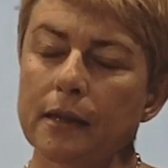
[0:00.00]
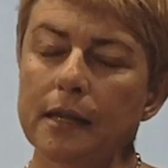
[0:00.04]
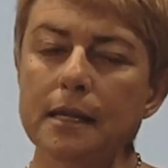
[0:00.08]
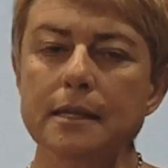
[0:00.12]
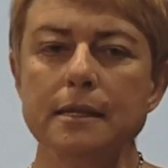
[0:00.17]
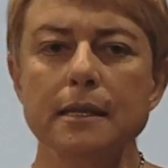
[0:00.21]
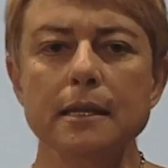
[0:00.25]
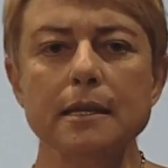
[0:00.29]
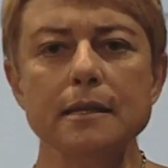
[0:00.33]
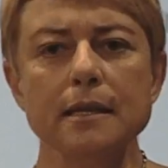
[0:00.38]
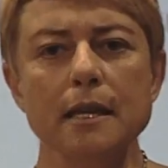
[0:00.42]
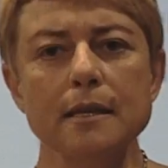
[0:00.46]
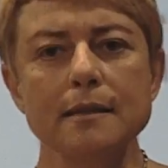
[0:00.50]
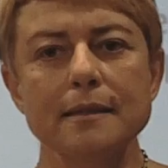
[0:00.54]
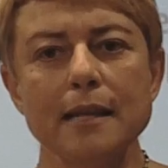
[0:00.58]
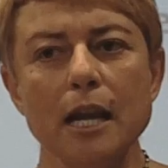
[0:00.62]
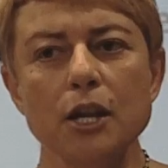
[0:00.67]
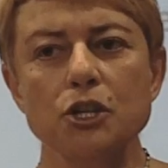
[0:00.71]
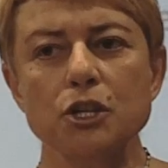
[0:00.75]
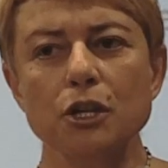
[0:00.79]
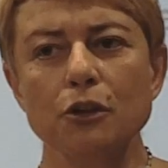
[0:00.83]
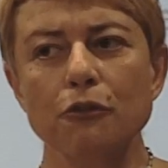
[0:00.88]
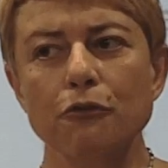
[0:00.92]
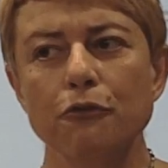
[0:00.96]
this is
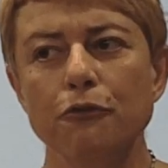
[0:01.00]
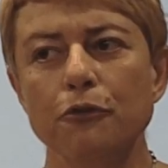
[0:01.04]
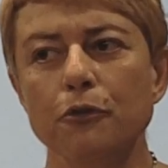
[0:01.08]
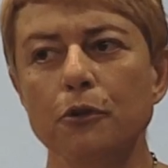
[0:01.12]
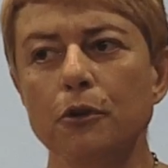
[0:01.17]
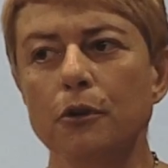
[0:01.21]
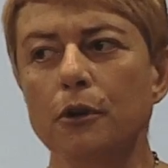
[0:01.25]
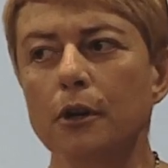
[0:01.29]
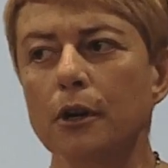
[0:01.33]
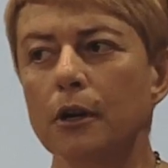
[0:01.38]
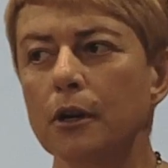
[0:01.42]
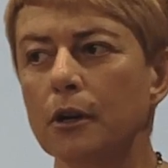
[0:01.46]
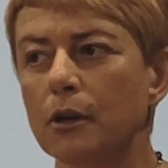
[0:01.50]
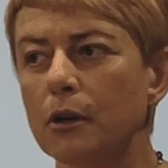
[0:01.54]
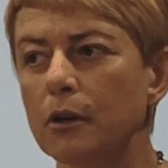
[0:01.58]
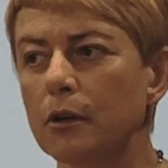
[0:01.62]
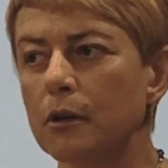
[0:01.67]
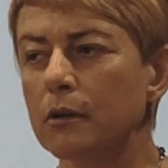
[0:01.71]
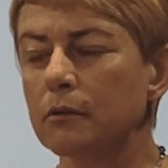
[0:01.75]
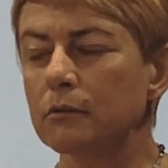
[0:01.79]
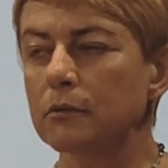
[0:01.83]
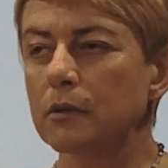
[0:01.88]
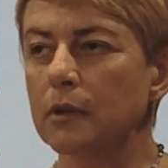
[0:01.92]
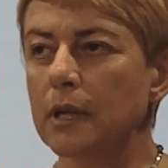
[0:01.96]
essential for,
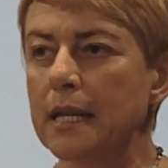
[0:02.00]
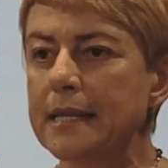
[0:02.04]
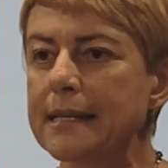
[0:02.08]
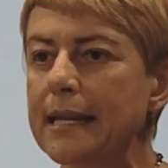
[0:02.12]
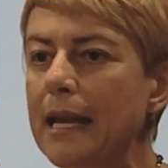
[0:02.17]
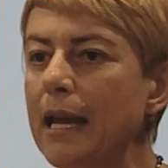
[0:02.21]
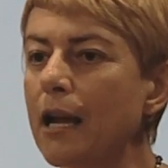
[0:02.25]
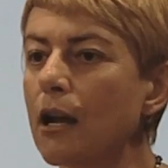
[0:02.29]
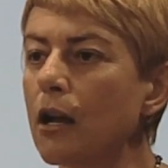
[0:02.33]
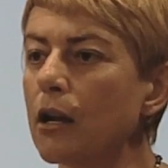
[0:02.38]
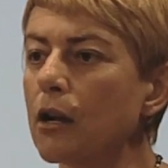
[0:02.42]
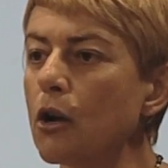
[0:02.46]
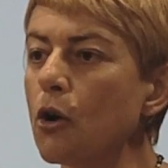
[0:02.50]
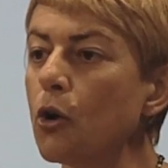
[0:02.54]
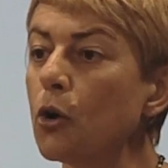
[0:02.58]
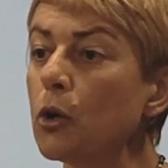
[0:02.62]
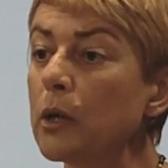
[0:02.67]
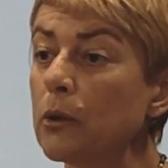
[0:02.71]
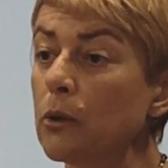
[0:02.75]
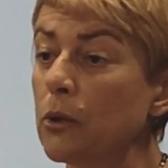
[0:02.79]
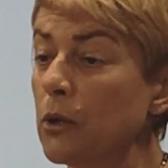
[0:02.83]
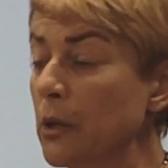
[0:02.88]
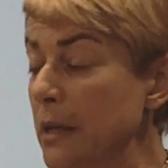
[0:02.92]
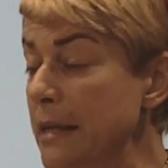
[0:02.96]
let's say, on a
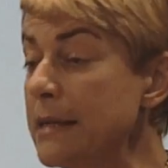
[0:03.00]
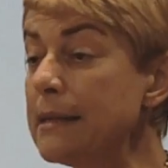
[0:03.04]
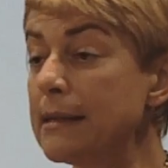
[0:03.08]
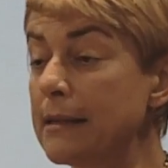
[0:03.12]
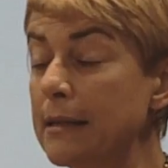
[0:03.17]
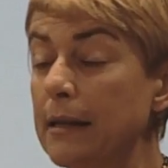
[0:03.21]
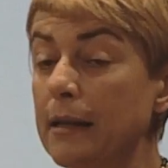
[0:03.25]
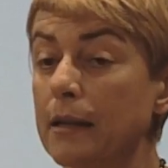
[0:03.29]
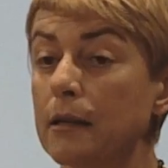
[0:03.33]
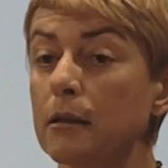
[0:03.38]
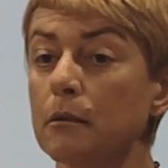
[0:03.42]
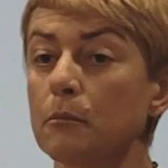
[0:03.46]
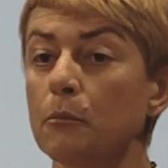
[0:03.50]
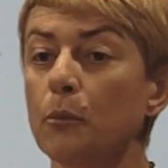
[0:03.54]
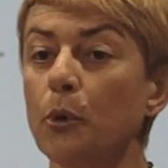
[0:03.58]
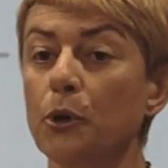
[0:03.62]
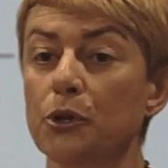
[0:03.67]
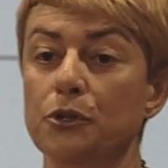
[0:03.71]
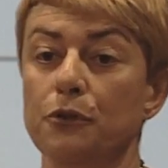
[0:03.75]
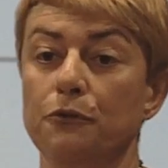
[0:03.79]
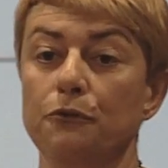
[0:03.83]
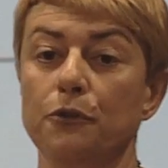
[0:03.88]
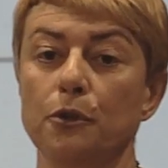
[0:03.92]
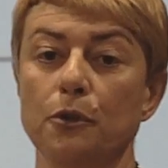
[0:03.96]
holistic
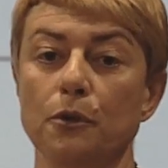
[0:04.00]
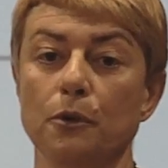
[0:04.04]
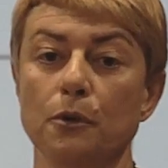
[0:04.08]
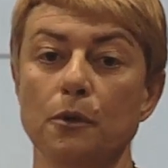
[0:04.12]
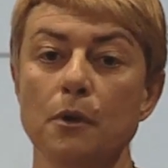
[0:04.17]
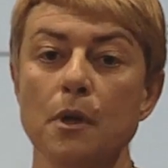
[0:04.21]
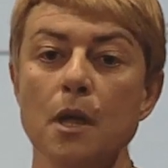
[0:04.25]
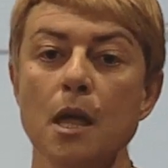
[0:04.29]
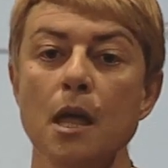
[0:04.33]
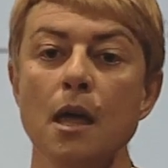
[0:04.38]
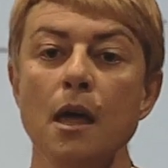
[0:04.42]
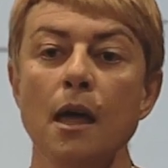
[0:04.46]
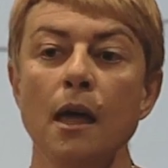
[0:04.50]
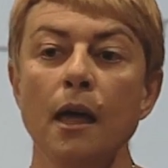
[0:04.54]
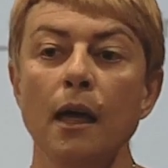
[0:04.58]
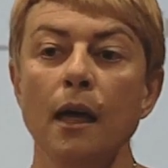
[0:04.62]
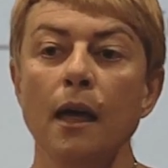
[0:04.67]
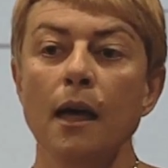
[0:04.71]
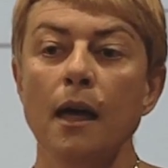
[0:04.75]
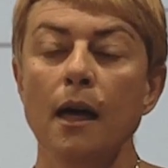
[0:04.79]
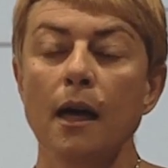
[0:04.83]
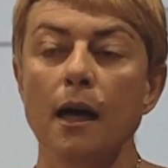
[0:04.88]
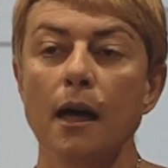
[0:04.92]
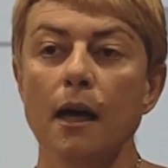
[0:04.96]
point of view,
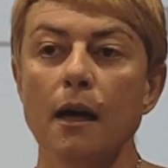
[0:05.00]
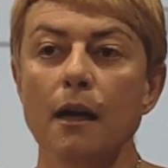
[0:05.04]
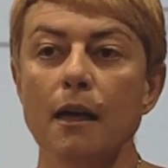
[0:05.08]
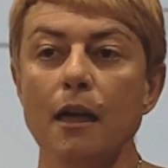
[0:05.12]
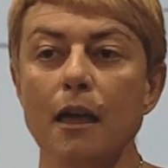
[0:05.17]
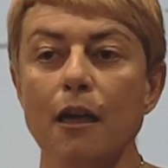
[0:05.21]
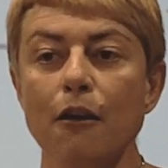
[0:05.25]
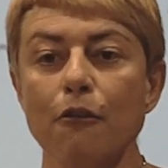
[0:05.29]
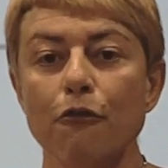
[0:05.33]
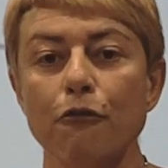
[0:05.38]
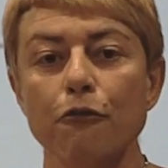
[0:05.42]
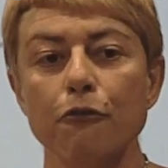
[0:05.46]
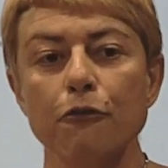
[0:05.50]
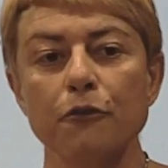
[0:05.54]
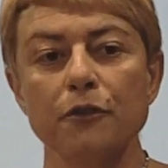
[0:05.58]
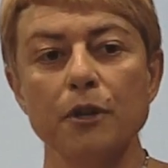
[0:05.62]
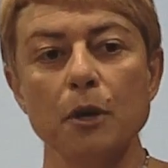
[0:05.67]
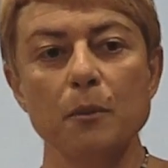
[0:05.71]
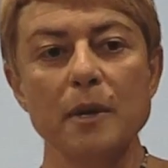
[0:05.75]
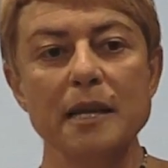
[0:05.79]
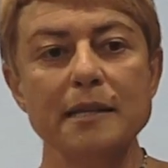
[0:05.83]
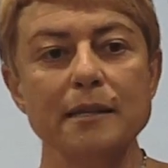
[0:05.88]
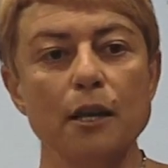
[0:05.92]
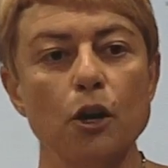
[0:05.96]
if
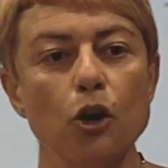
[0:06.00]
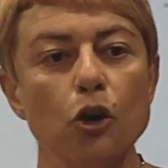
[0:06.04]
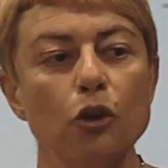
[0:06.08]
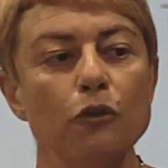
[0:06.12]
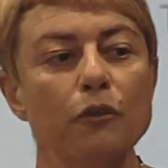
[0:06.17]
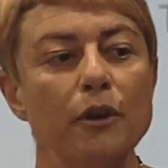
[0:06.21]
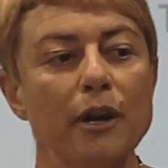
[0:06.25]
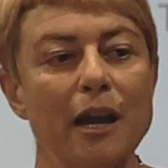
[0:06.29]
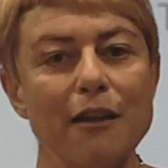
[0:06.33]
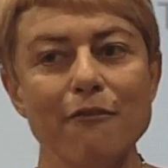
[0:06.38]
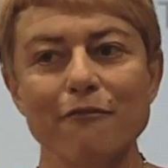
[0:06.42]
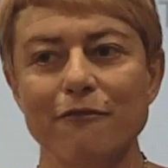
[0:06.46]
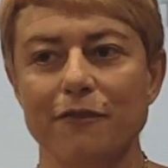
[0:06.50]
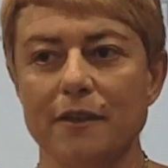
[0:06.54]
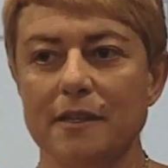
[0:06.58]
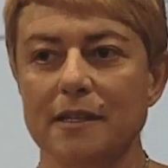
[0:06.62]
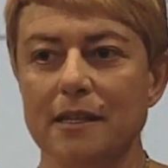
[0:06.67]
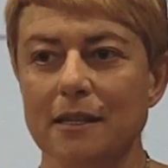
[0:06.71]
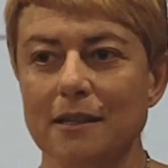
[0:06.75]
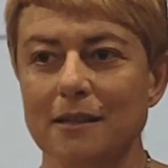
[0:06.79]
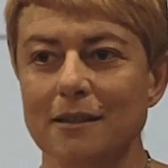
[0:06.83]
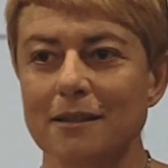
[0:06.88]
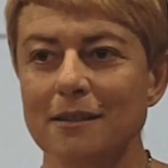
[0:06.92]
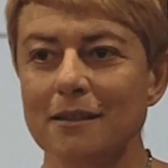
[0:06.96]
there is an
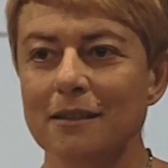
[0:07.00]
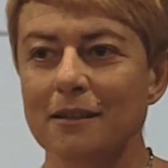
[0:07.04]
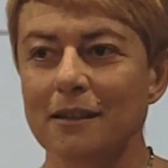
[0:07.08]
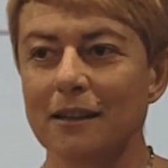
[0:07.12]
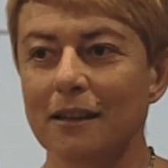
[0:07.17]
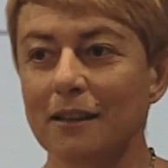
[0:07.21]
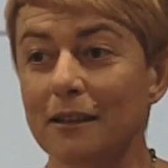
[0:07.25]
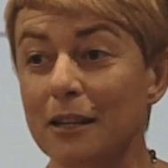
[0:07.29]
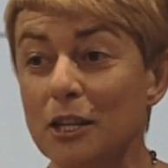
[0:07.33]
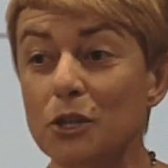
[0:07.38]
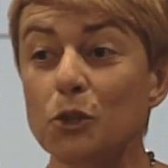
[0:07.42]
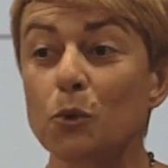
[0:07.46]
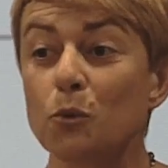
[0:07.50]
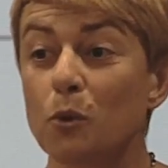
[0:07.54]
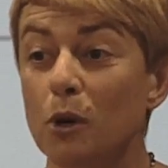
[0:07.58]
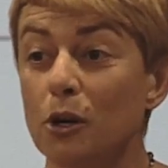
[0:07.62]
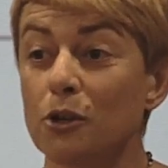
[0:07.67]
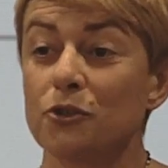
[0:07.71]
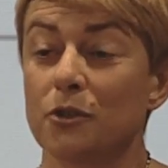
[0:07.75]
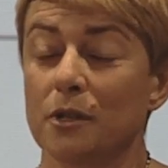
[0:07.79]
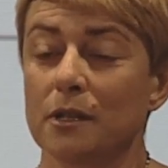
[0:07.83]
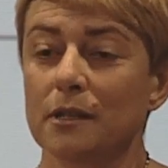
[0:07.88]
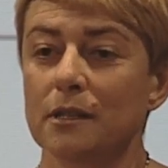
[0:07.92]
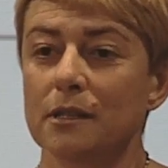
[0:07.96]
overemphasis in this
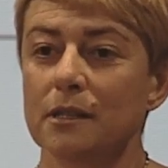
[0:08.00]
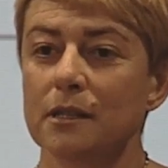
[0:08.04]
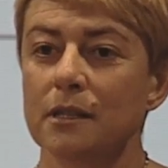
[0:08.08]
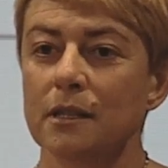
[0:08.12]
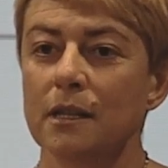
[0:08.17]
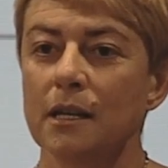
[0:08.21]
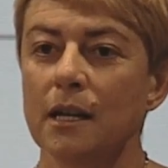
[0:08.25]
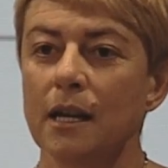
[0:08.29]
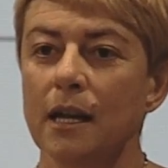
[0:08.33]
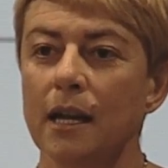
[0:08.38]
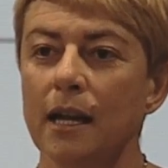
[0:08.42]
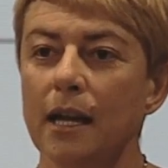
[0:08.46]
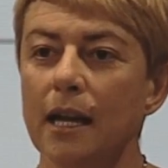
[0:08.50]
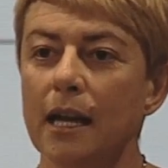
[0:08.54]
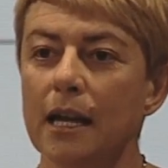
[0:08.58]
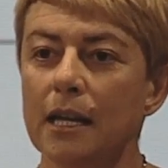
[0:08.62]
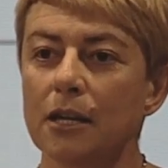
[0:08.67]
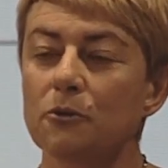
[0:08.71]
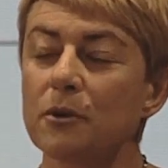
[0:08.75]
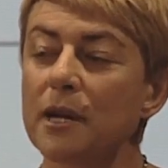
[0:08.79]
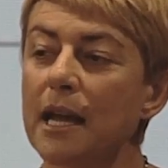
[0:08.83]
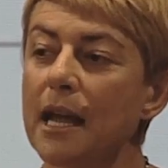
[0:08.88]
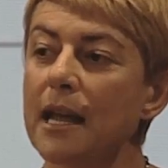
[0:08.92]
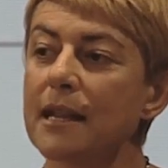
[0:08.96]
quadrant,
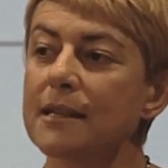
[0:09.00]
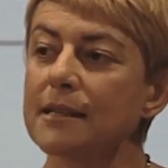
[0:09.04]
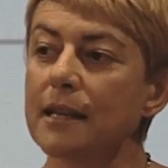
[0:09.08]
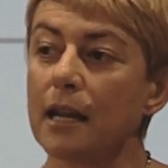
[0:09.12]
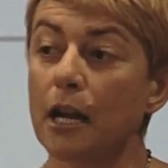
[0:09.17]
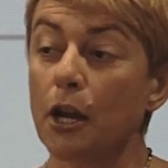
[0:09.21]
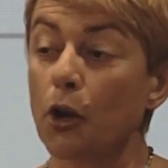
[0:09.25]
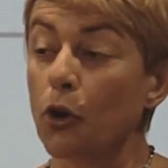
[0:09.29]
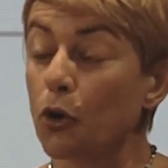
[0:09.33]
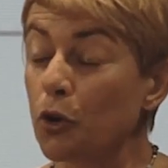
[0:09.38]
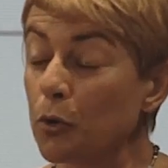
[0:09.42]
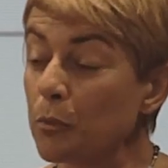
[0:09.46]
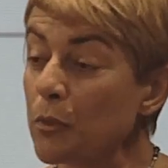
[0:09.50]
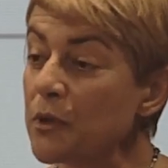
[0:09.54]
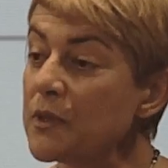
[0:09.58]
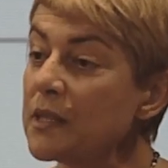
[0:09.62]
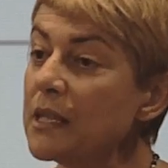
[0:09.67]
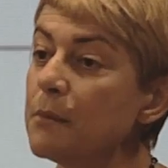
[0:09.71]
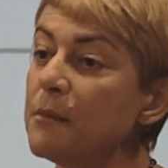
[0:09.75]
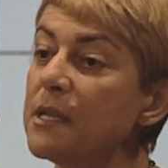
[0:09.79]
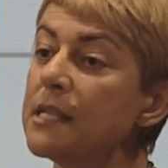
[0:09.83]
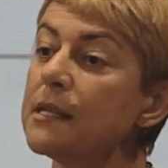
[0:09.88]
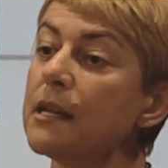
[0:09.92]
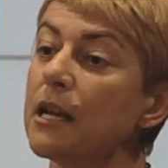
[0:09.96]
it creates an
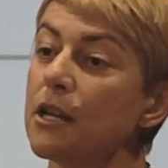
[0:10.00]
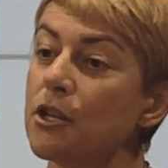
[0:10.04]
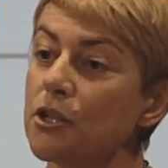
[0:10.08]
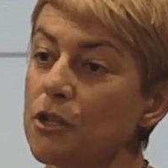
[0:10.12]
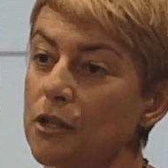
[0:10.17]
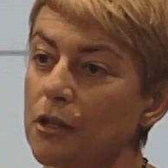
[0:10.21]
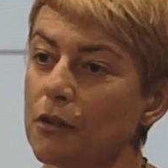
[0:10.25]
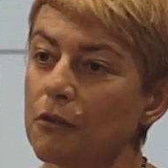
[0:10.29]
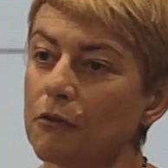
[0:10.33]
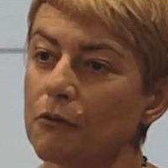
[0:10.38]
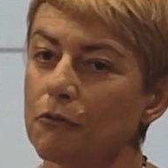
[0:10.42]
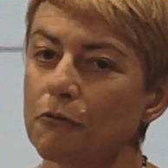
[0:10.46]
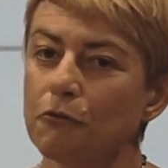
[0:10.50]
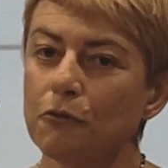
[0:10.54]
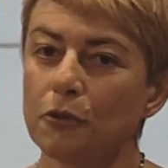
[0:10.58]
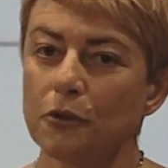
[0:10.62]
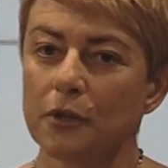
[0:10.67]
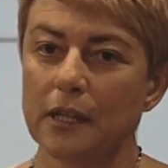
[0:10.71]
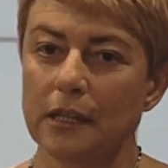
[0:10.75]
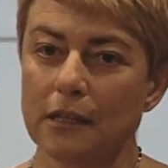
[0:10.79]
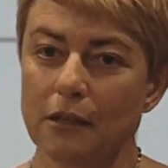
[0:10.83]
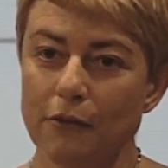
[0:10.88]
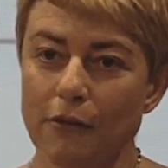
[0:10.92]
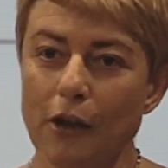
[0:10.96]
enormous limitation
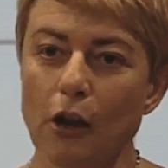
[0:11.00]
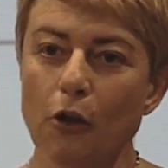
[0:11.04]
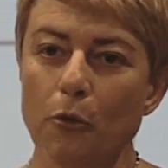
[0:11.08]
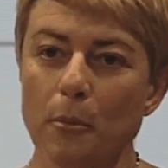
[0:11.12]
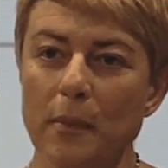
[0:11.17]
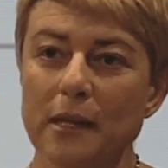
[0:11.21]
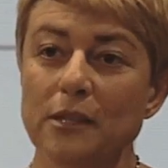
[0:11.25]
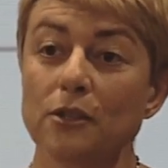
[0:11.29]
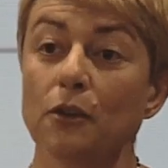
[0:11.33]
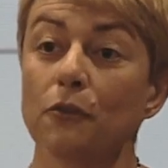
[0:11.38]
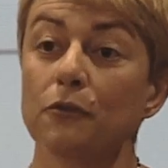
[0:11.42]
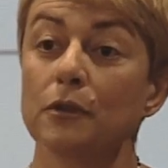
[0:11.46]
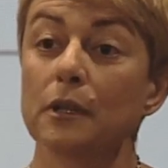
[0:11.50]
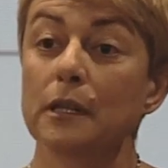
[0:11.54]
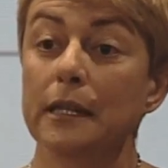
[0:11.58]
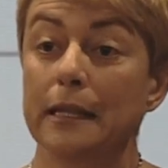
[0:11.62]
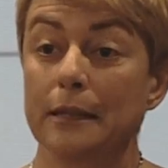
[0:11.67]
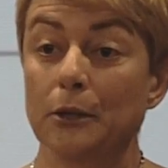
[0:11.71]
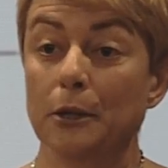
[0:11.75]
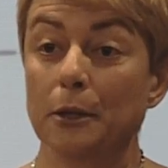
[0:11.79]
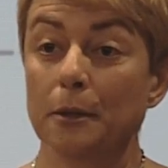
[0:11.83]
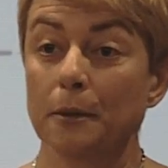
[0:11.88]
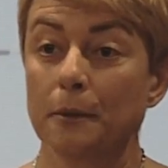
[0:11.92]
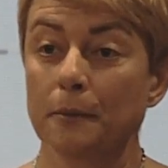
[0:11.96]
for the development of the
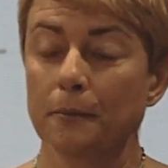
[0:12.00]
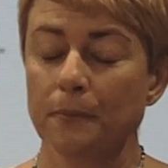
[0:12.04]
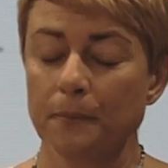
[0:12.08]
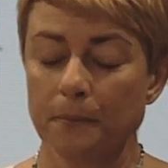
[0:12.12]
leader.